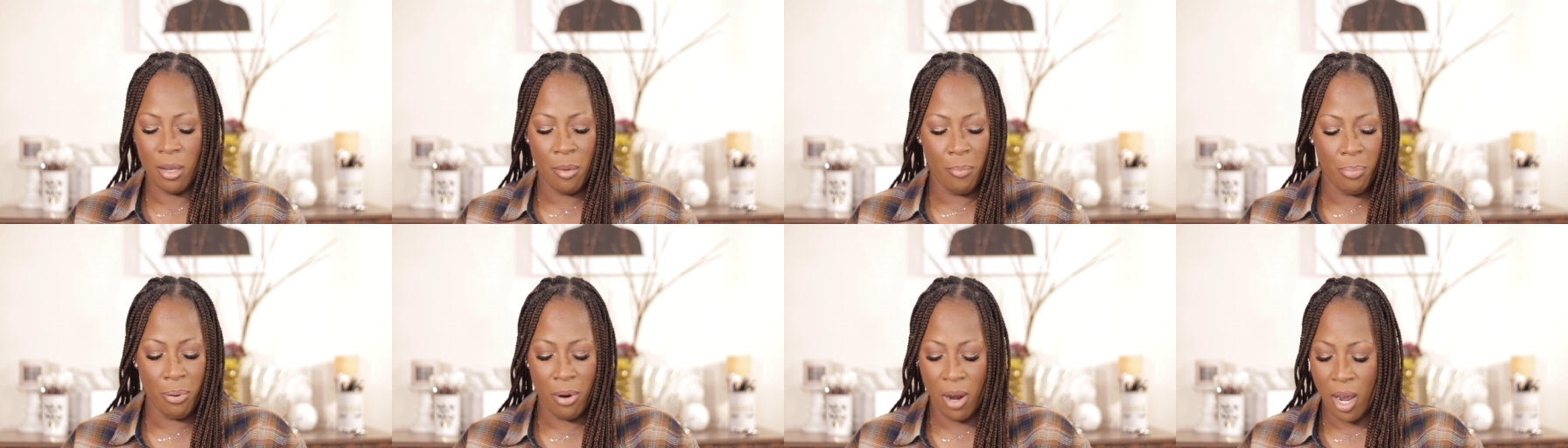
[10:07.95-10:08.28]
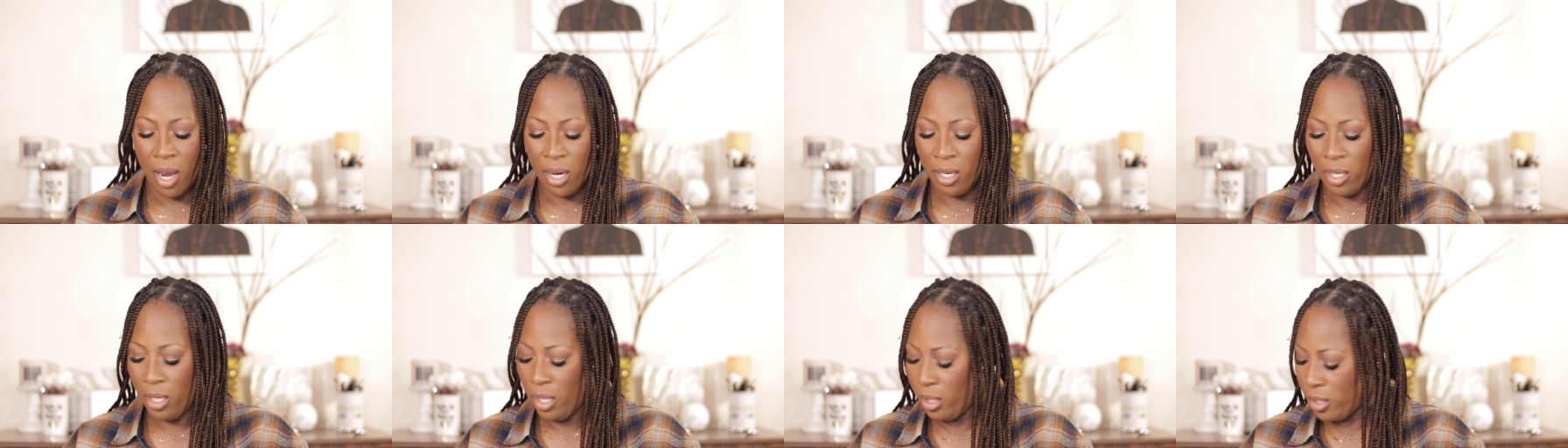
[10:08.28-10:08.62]

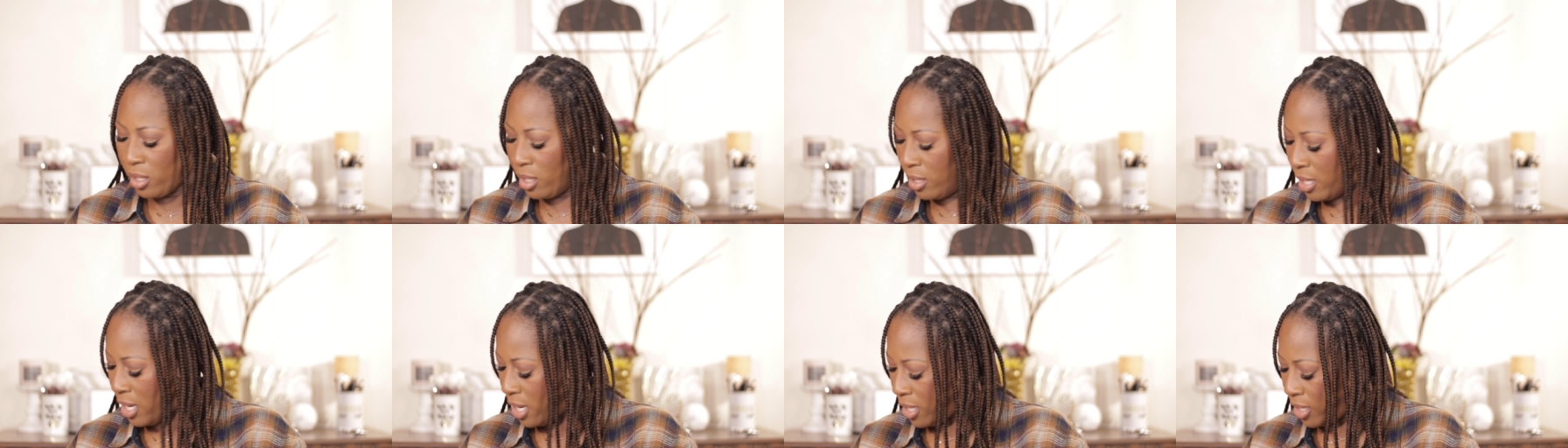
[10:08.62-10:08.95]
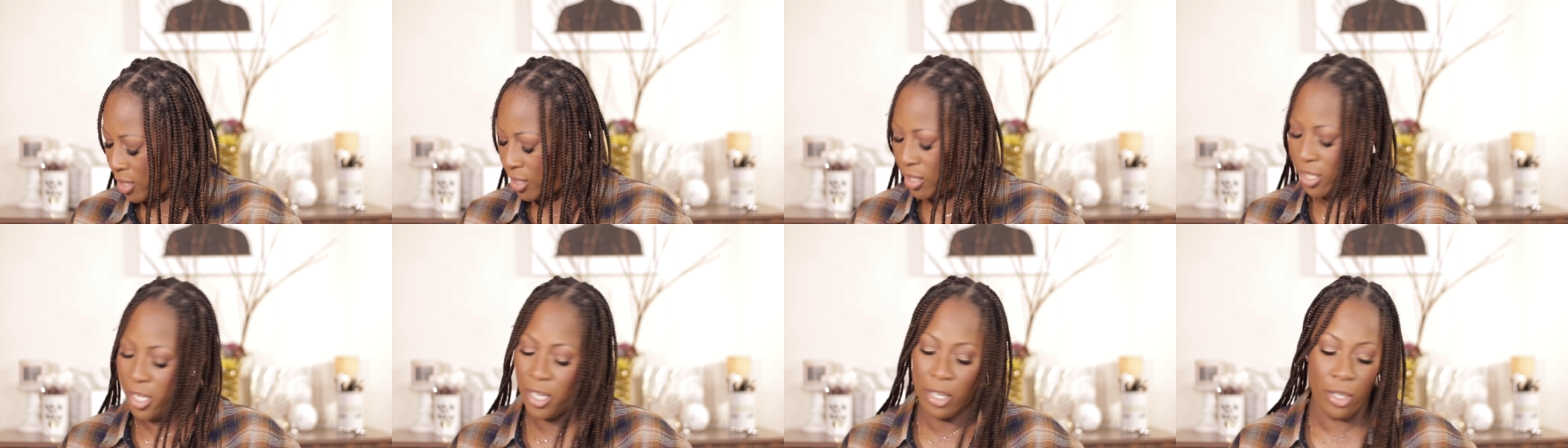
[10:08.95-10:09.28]
product that
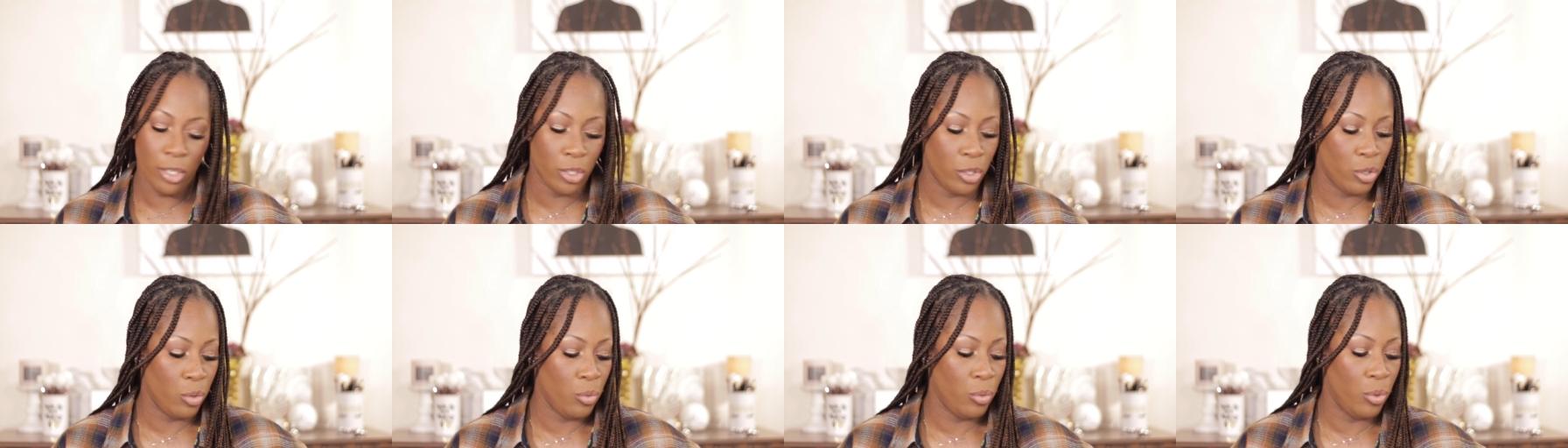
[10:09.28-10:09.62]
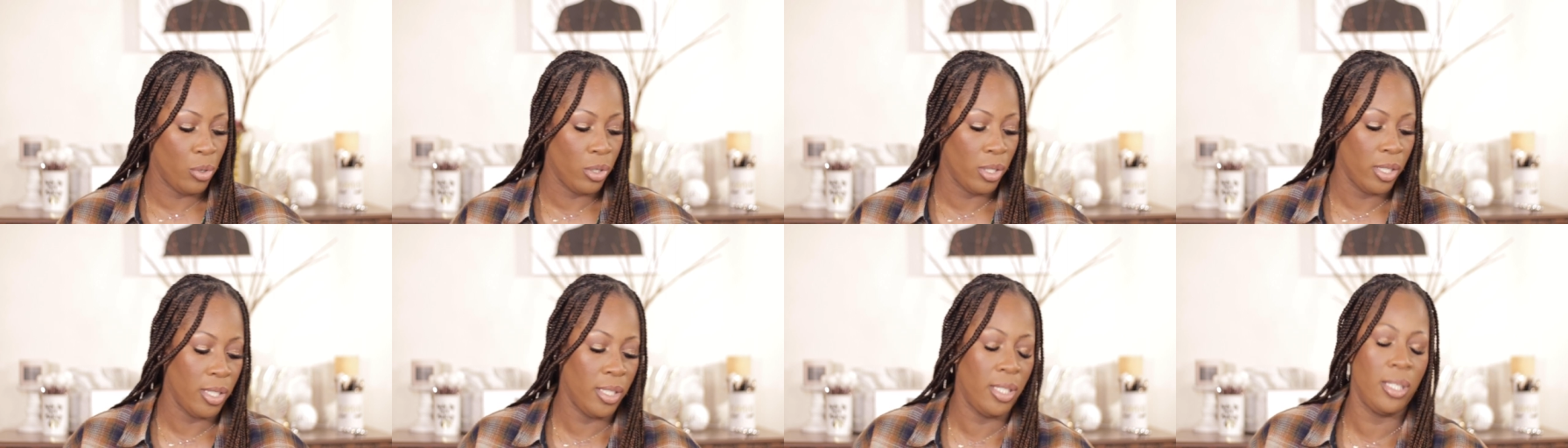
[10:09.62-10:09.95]
is geared
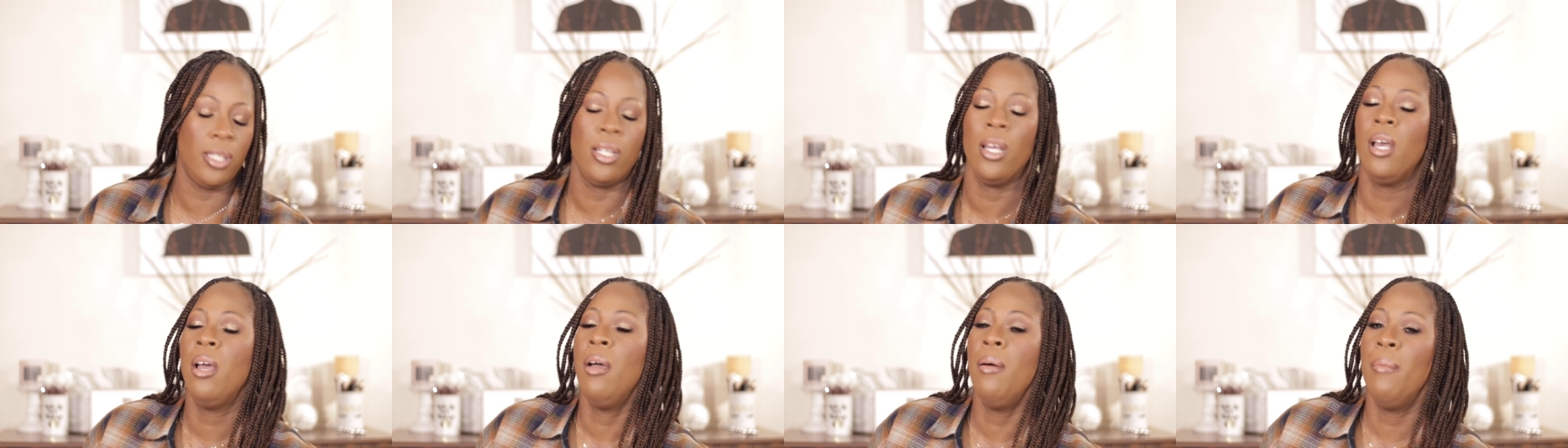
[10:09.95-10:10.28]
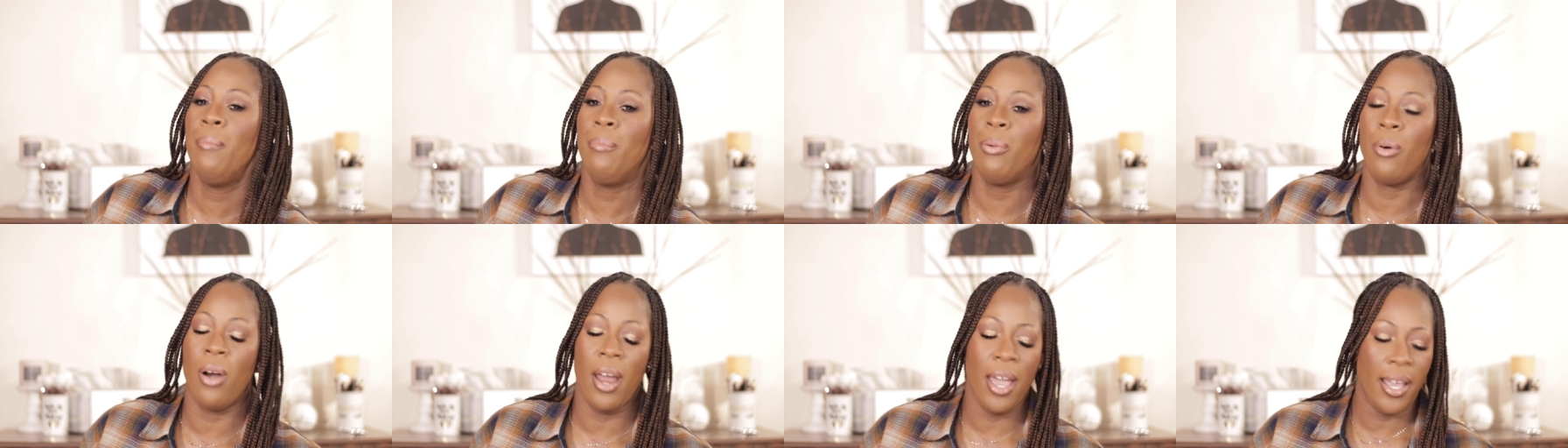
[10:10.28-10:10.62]
towards
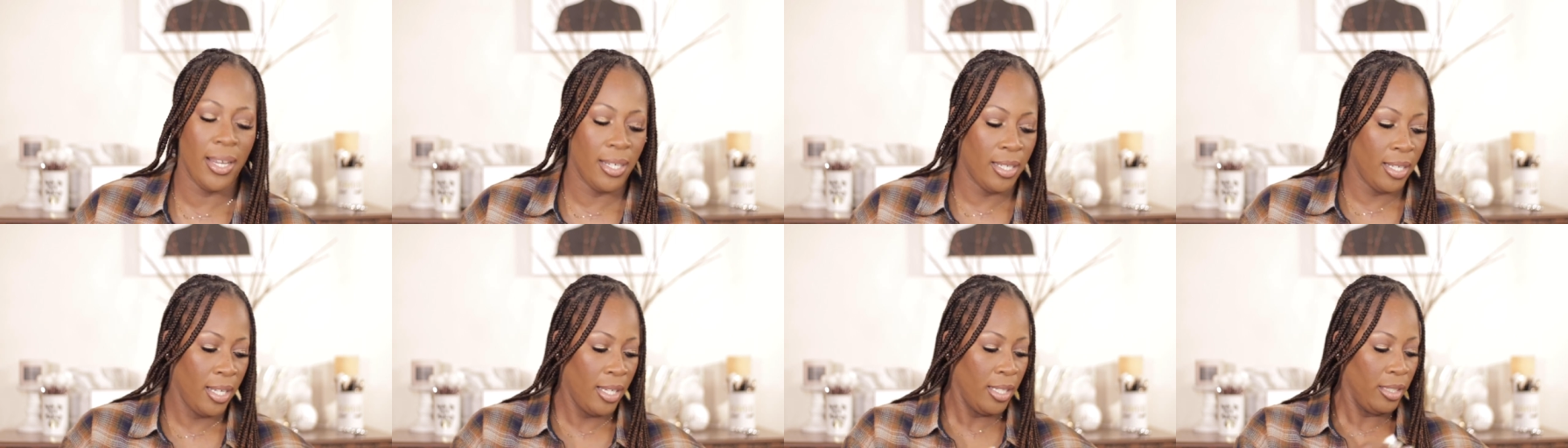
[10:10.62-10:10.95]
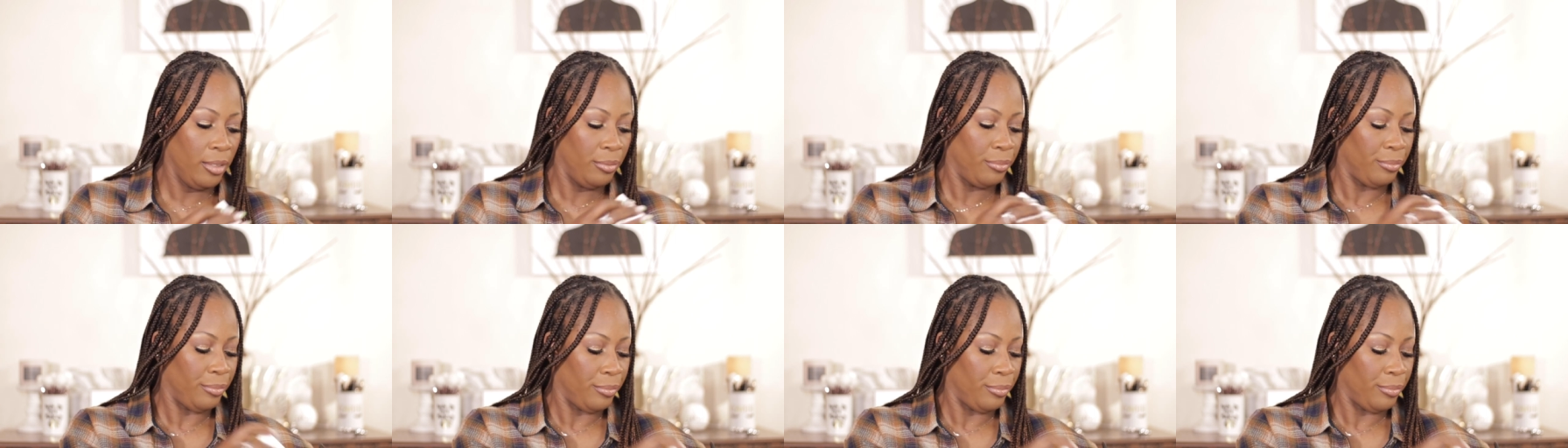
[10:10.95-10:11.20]
brightening.